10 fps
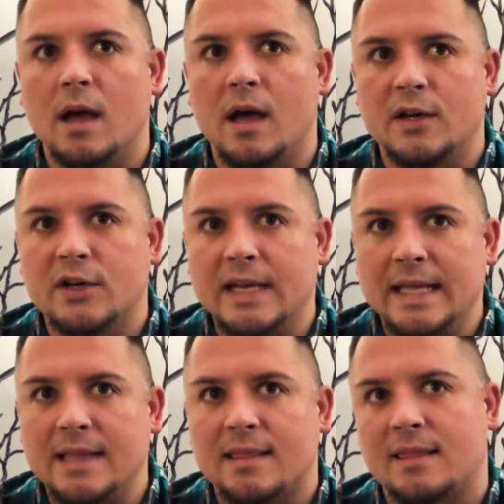
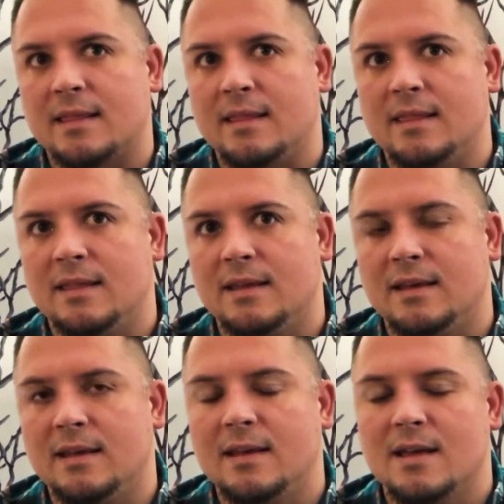Underneath
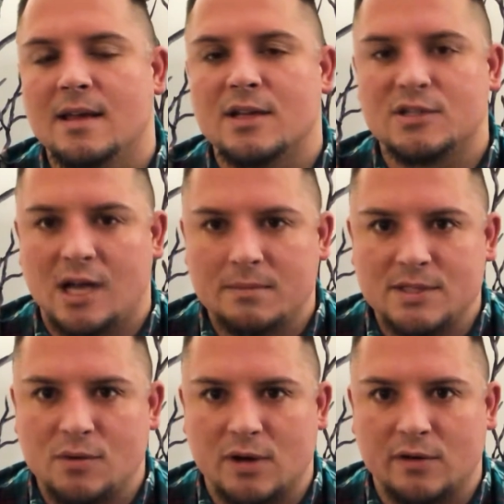the
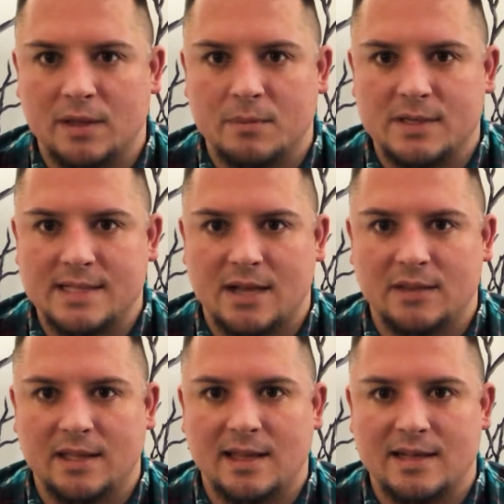jobs, you want to really put down
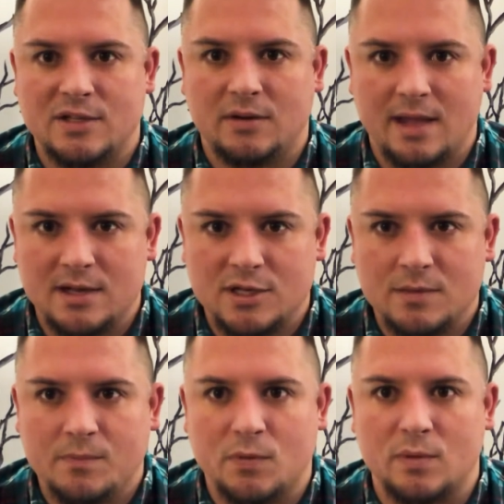the education.